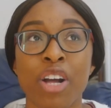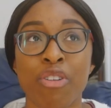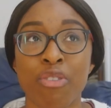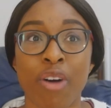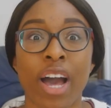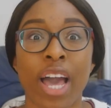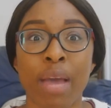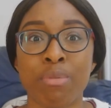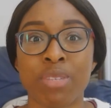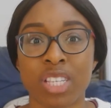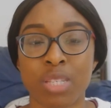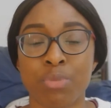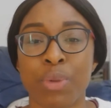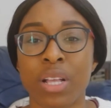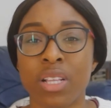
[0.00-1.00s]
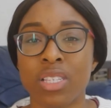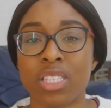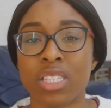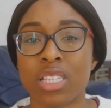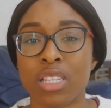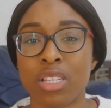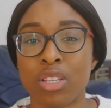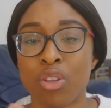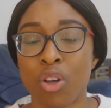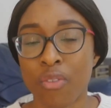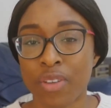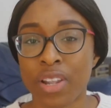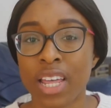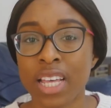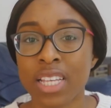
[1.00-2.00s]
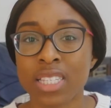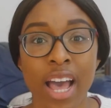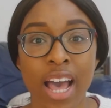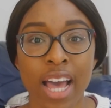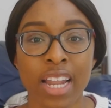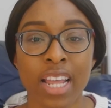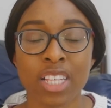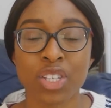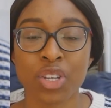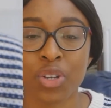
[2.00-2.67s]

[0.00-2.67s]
crime suspense novelists, and it's